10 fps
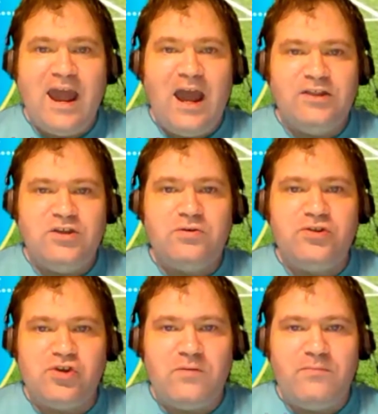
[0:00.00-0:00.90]
And you can
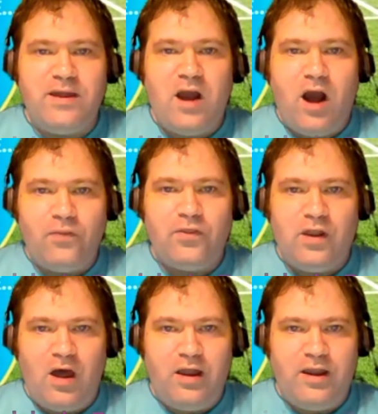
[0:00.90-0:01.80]
join me on the
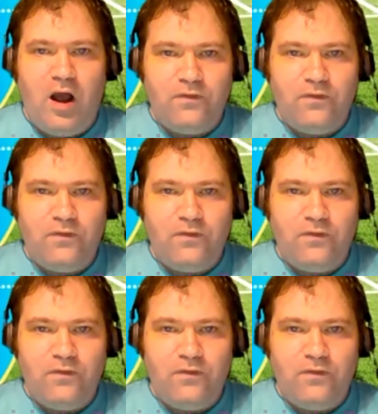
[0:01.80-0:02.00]
line,